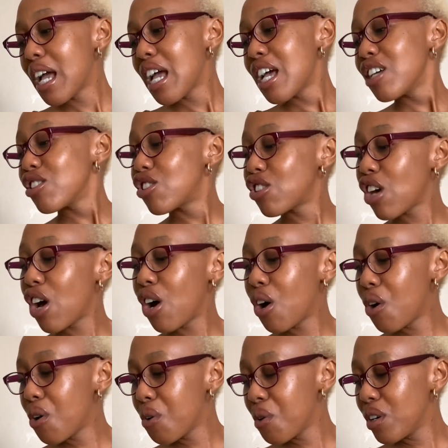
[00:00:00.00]

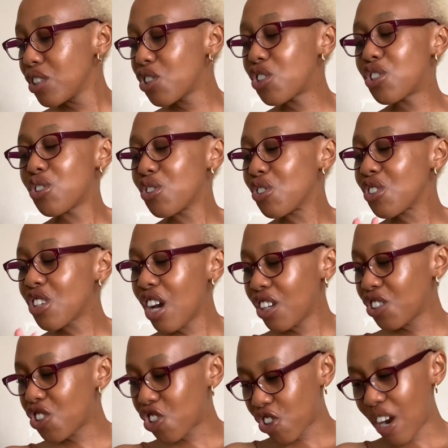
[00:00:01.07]
So do
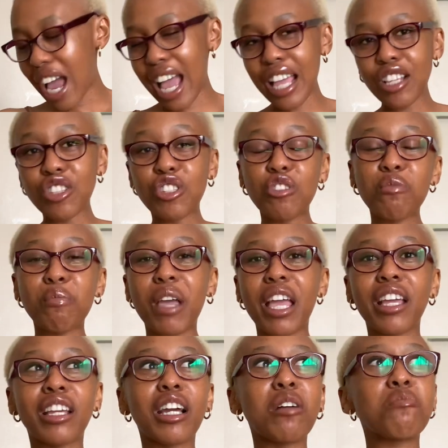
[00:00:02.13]
not try to
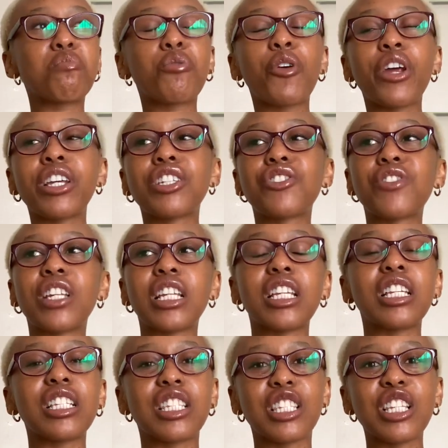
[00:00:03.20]
make a press
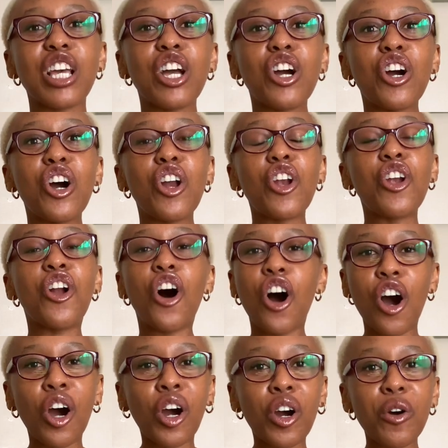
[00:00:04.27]
release
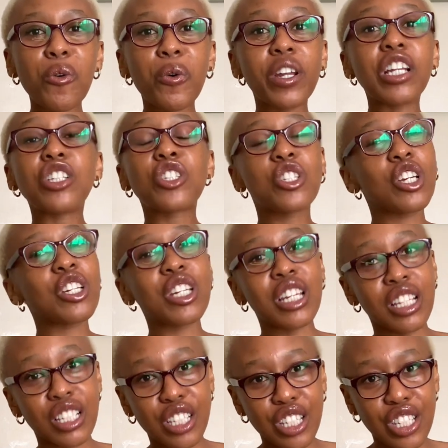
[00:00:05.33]
long when it's not
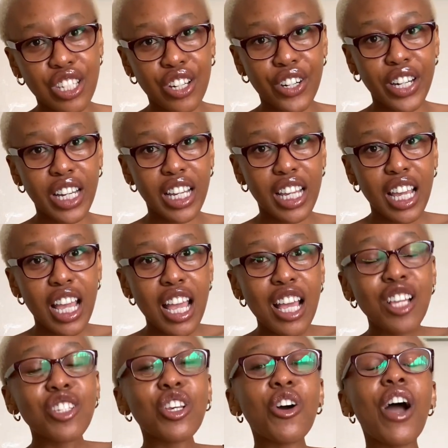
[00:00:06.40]
necessary.
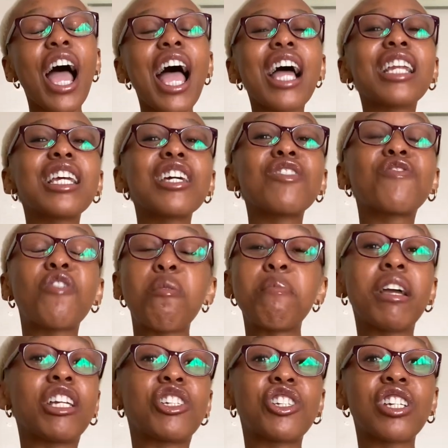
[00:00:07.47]
So add
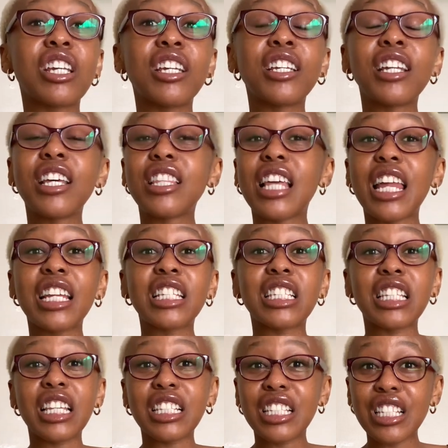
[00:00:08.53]
information that is
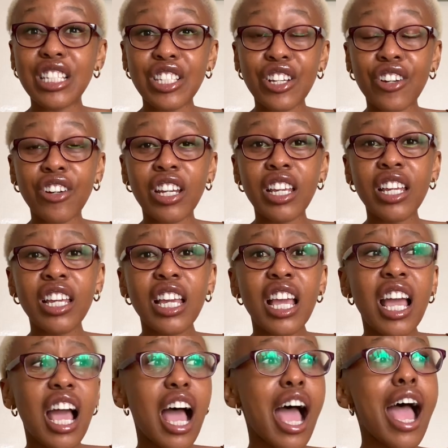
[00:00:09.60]
necessary,
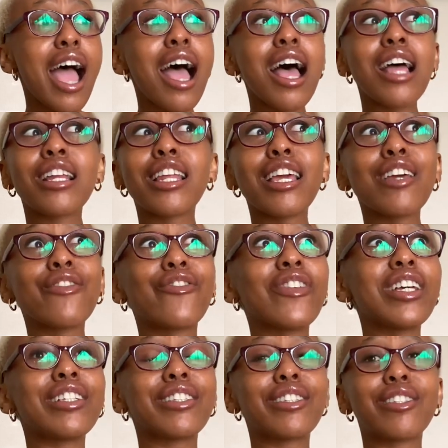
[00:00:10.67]
and if
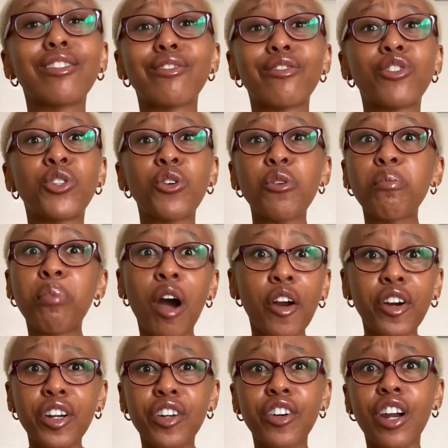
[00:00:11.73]
it's 2
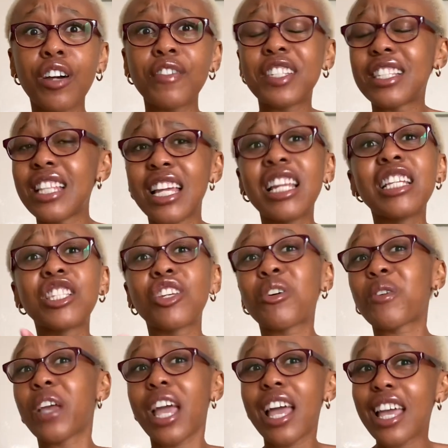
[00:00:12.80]
paragraphs, then it's
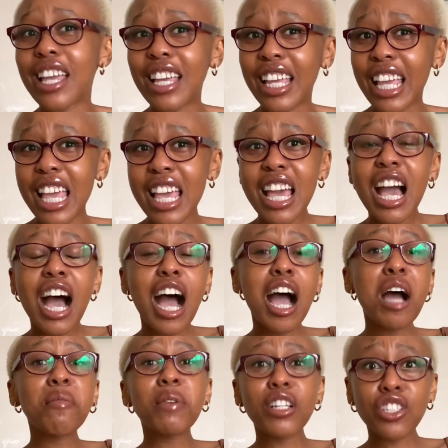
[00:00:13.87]
okay.
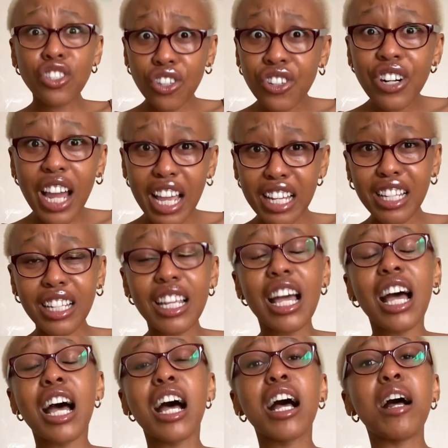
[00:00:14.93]
It's all right.
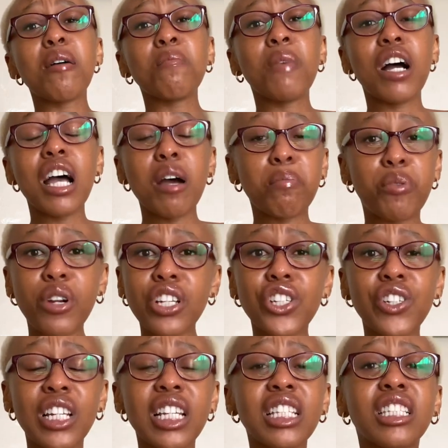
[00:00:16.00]
A press
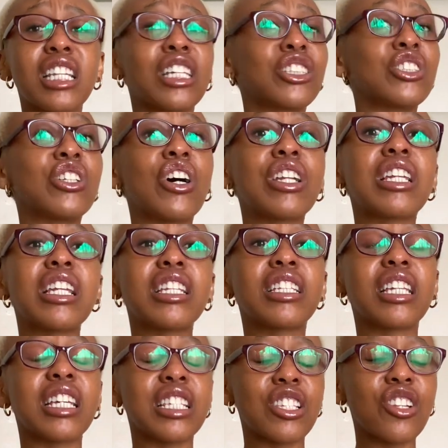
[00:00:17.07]
release does
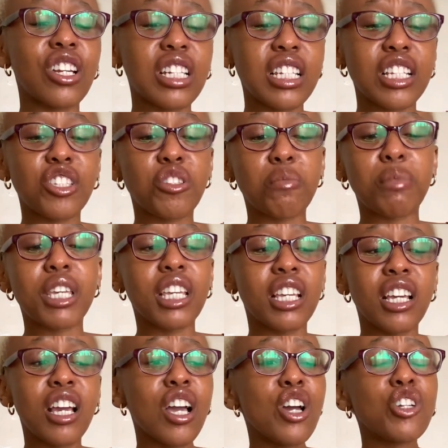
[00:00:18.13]
not need to be
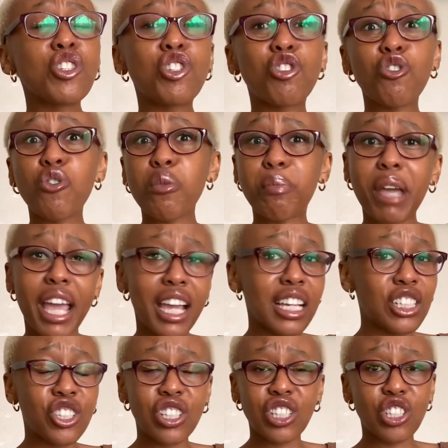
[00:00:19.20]
2
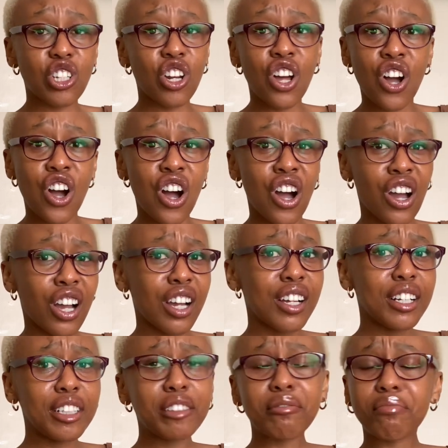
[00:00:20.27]
pages long
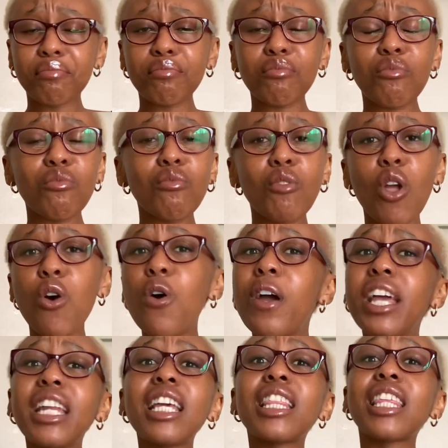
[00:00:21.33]
or
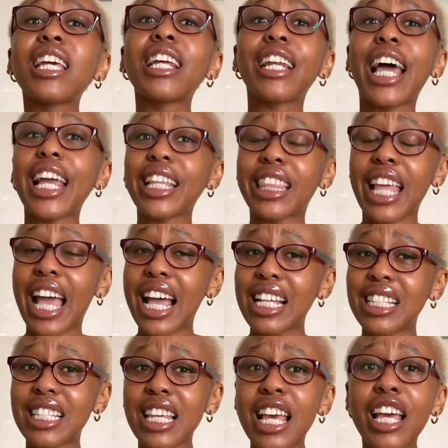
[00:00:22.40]
anything like
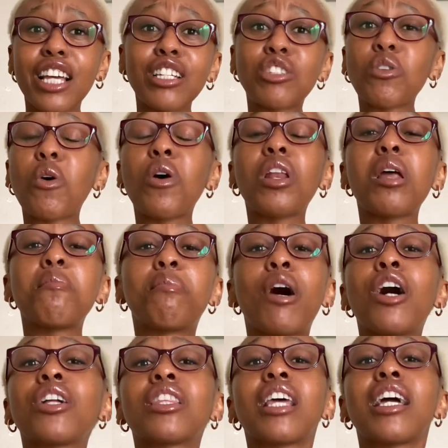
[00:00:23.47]
that. It's all
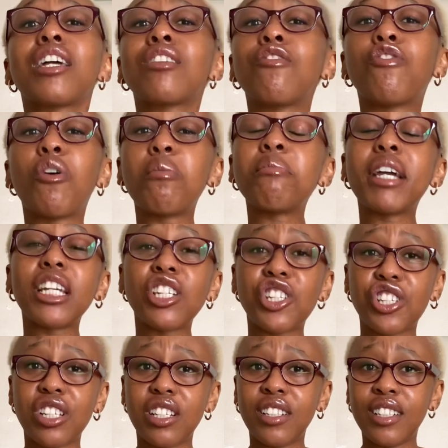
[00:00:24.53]
about the
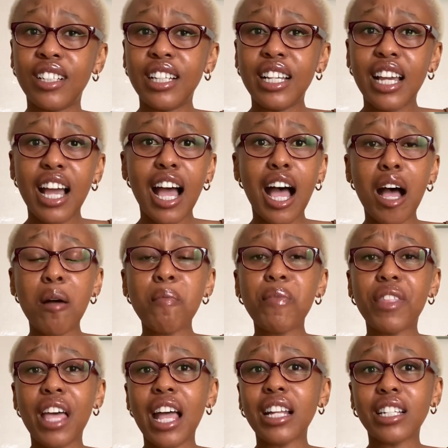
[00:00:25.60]
information
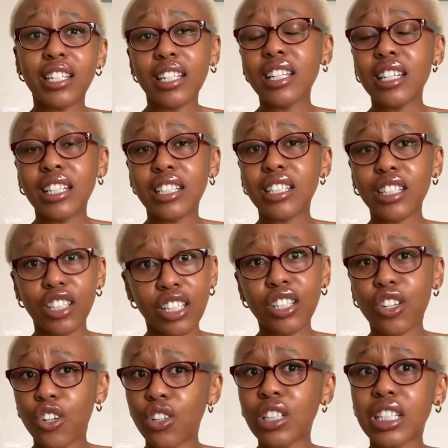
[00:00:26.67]
that it
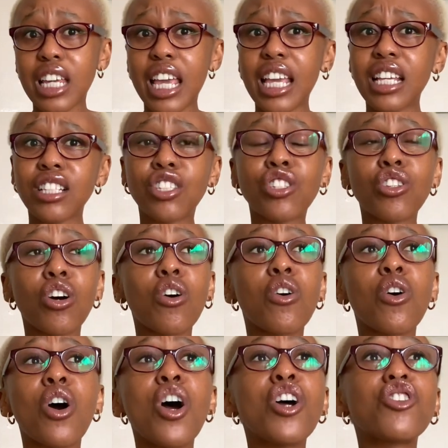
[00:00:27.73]
contains.
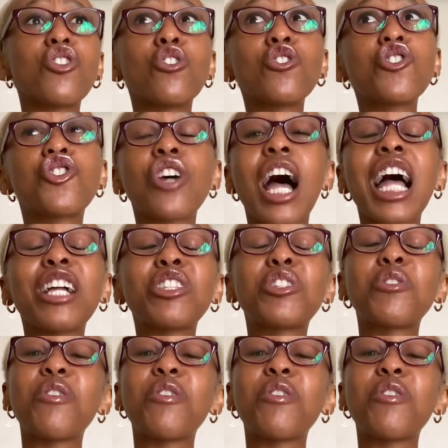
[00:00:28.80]
So don't try to